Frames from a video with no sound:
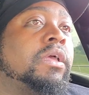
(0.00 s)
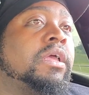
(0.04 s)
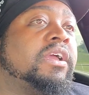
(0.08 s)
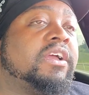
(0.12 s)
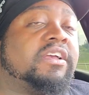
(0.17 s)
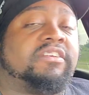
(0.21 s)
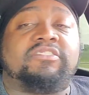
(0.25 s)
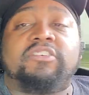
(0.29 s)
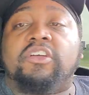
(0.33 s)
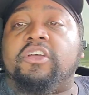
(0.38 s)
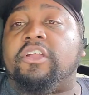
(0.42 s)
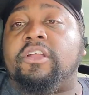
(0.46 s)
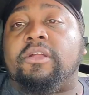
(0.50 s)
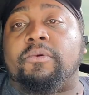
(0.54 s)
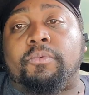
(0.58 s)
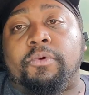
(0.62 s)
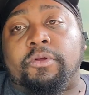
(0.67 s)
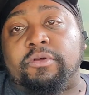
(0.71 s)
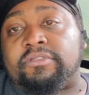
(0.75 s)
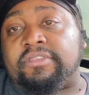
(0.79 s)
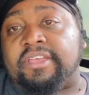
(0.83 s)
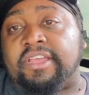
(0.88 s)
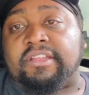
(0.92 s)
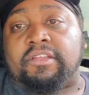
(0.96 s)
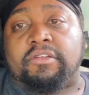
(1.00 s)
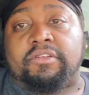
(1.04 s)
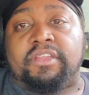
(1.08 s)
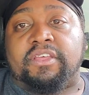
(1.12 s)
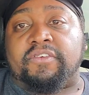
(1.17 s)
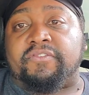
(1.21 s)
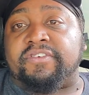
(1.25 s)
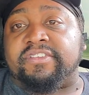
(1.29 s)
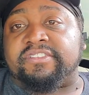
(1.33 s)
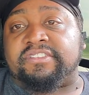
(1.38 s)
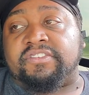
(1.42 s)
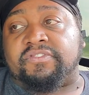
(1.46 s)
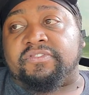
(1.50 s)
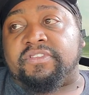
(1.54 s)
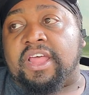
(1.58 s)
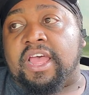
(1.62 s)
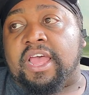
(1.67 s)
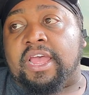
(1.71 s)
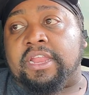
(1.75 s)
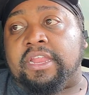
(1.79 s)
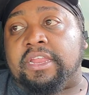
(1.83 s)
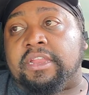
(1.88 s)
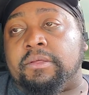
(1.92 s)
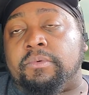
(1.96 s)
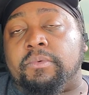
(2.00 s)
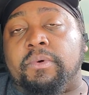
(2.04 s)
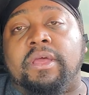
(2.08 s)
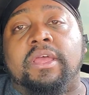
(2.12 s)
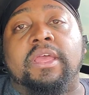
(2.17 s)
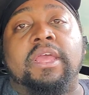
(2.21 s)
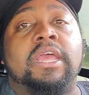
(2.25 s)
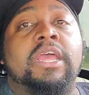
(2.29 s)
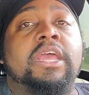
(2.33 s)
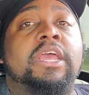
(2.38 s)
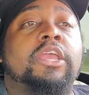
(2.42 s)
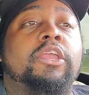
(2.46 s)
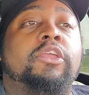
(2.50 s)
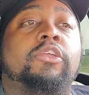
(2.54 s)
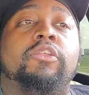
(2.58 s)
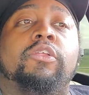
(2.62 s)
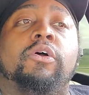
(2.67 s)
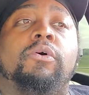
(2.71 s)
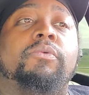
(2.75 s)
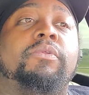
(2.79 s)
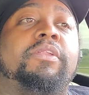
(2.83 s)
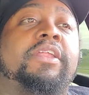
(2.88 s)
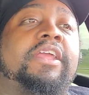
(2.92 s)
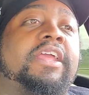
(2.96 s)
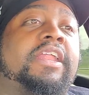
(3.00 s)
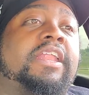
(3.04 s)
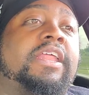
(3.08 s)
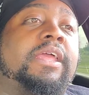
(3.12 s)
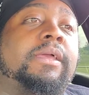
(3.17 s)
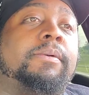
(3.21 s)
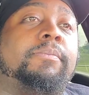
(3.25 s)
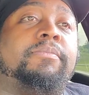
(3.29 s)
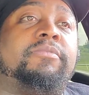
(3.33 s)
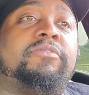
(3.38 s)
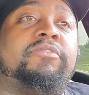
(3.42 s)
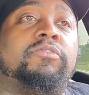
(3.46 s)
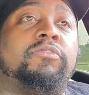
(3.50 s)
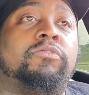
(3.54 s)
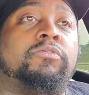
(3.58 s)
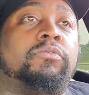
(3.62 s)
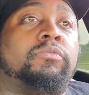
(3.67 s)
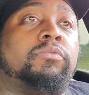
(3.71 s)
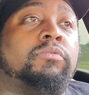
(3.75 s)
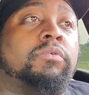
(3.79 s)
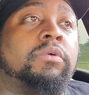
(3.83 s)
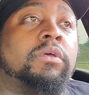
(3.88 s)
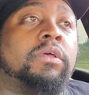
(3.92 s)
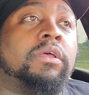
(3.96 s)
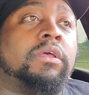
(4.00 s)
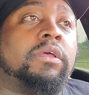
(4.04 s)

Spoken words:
because they're going to rotate their defensive line anyway. You don't need him to